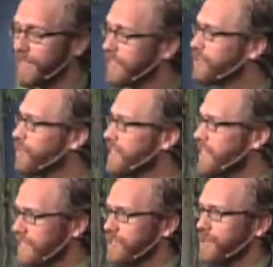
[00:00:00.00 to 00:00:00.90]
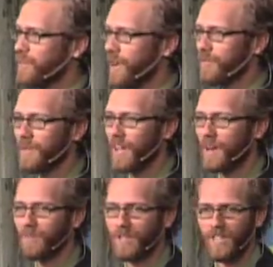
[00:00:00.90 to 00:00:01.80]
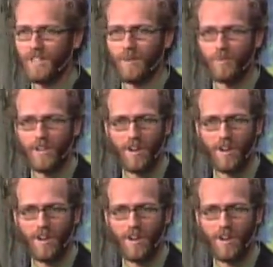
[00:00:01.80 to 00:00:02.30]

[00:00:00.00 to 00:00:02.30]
But this is what sets us apart from the animal kingdom.